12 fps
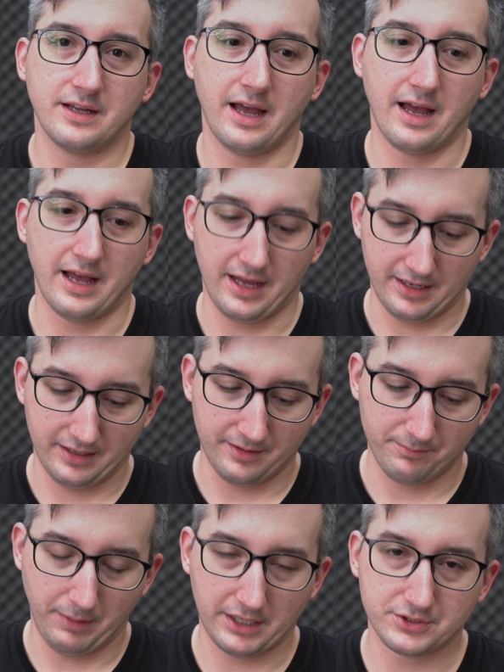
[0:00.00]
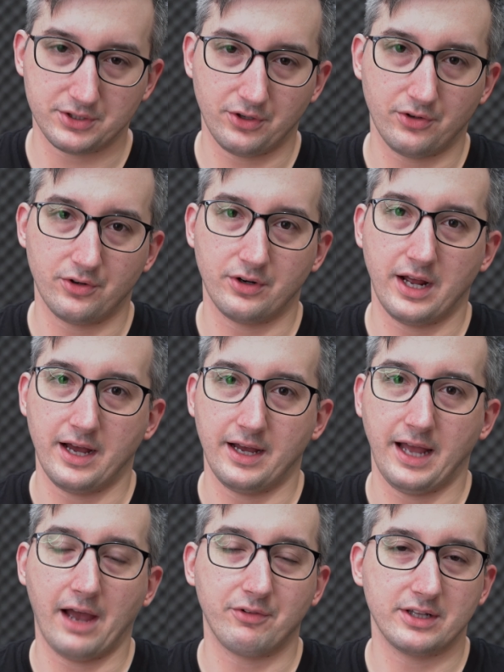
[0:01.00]
and make sure you're
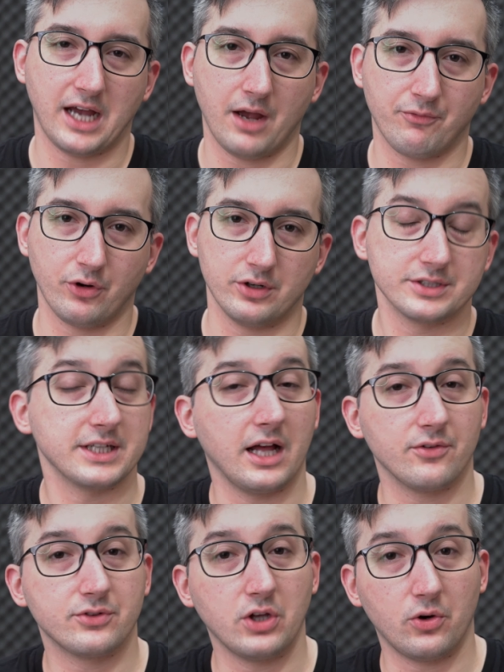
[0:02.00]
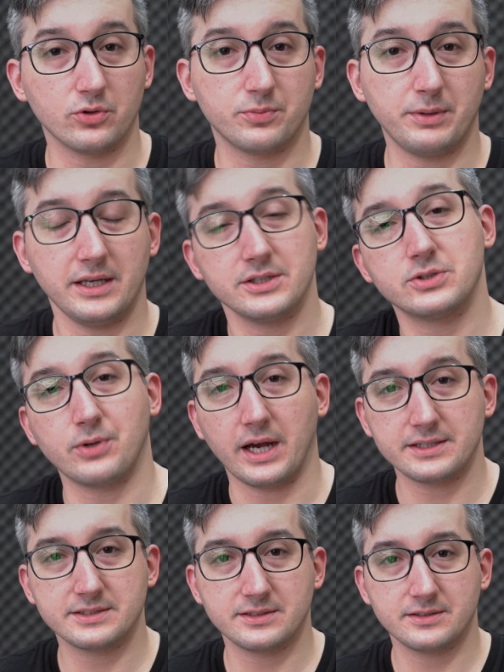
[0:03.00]
having time for yourself. Don't be
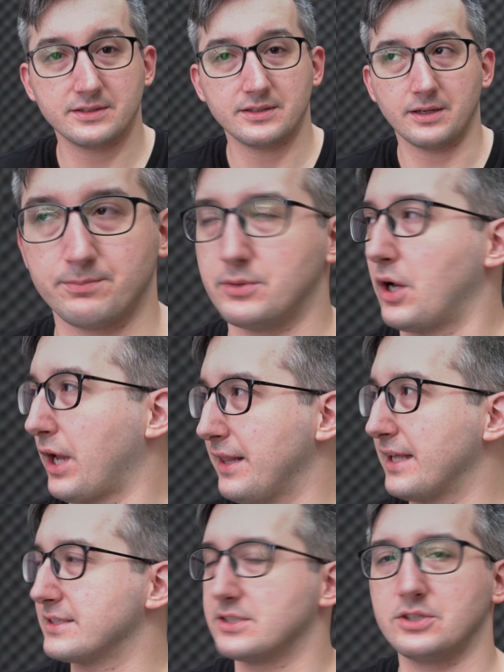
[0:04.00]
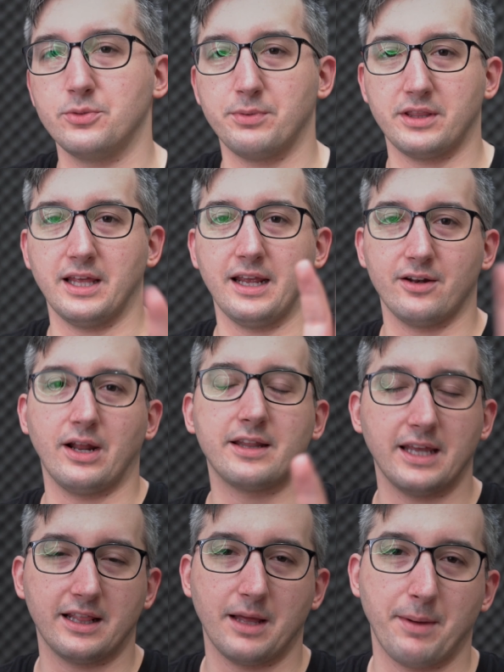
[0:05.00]
stressed. Okay, that's a stupid thing. I
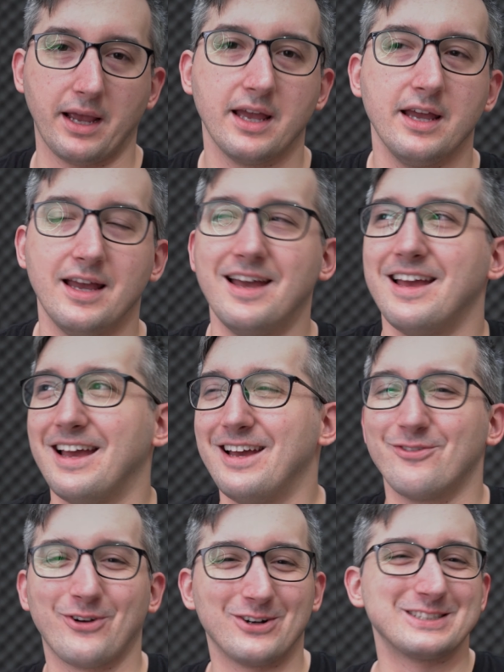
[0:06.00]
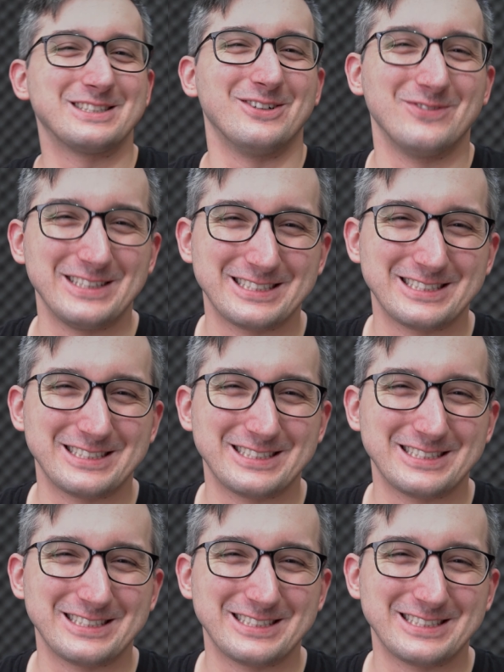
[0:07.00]
take that back. Of course, don't be